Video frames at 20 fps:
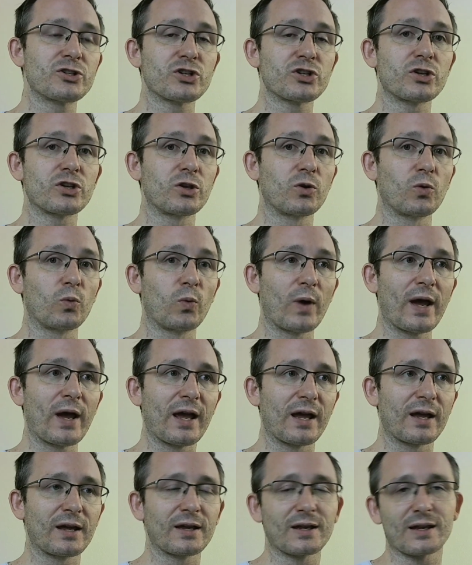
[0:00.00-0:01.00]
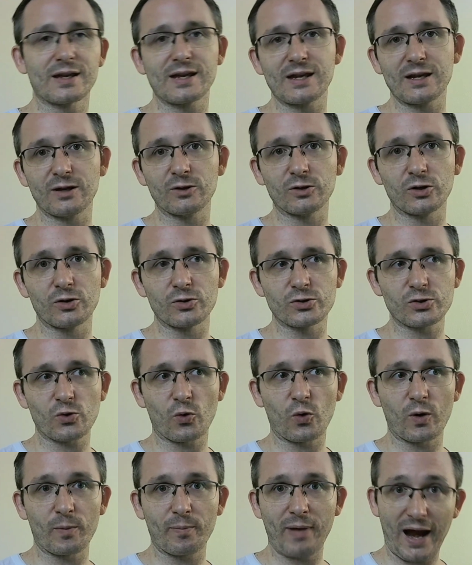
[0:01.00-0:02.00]
you weigh in kilos
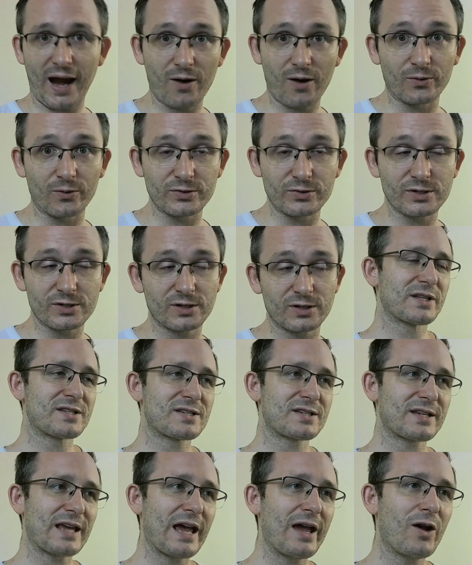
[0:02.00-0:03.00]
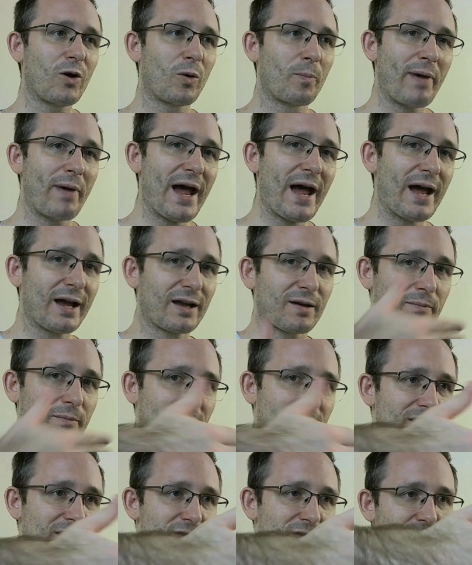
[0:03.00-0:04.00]
or pounds. Scale back
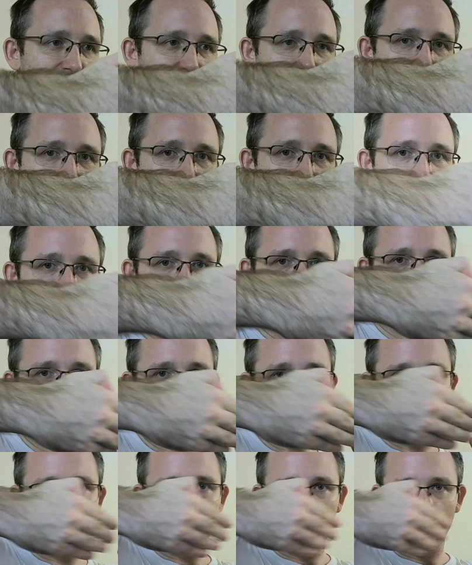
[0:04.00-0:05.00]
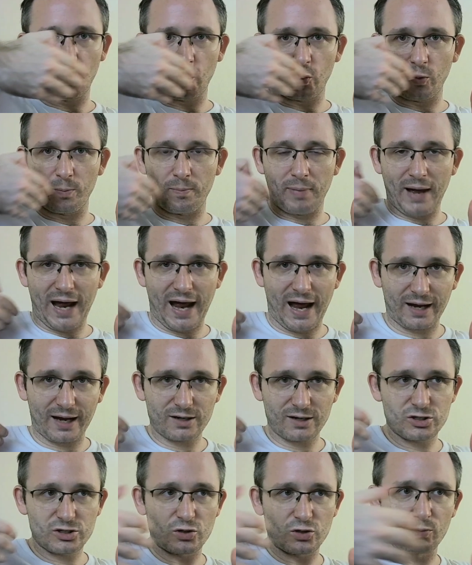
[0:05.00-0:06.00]
means to pull back,
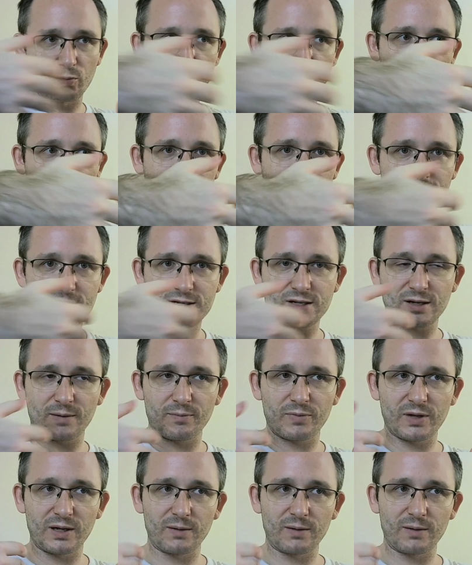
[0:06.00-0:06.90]
to bring something